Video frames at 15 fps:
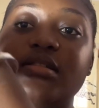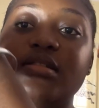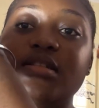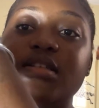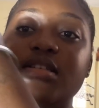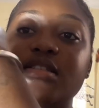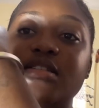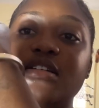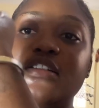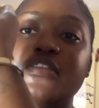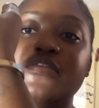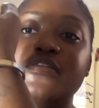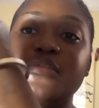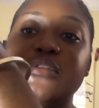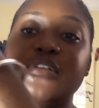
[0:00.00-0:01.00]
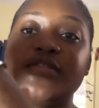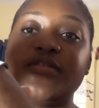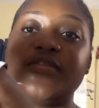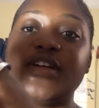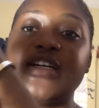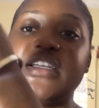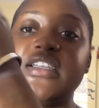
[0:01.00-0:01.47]
these are four or
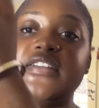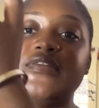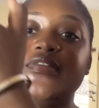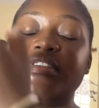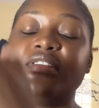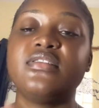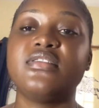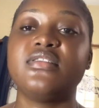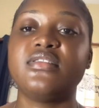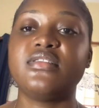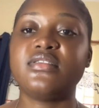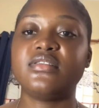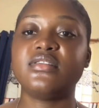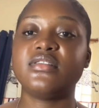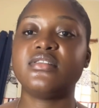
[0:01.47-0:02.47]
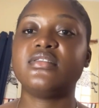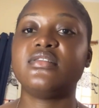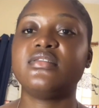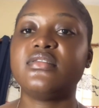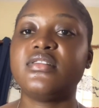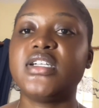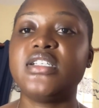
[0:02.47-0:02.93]
five,
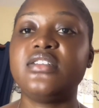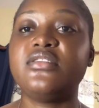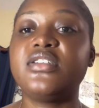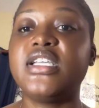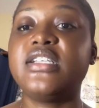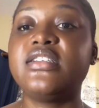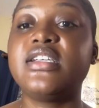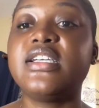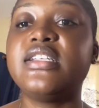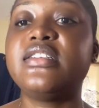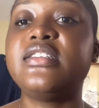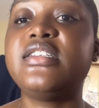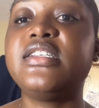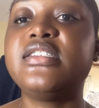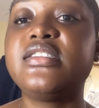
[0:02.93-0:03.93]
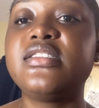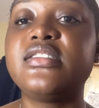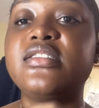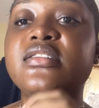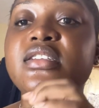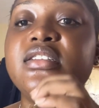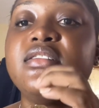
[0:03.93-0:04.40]
and you can get this
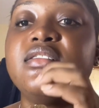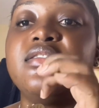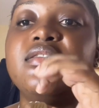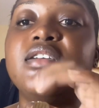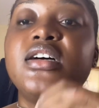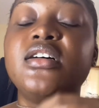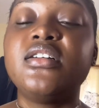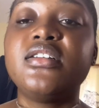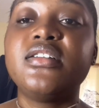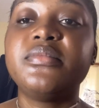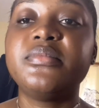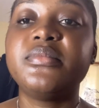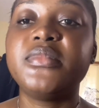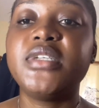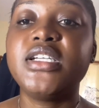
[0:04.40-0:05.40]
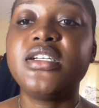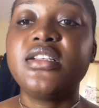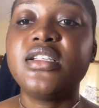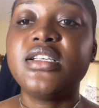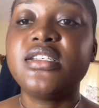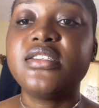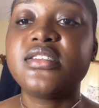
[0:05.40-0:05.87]
um
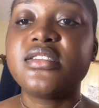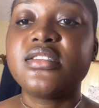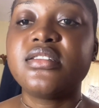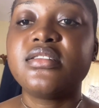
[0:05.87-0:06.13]
necklace,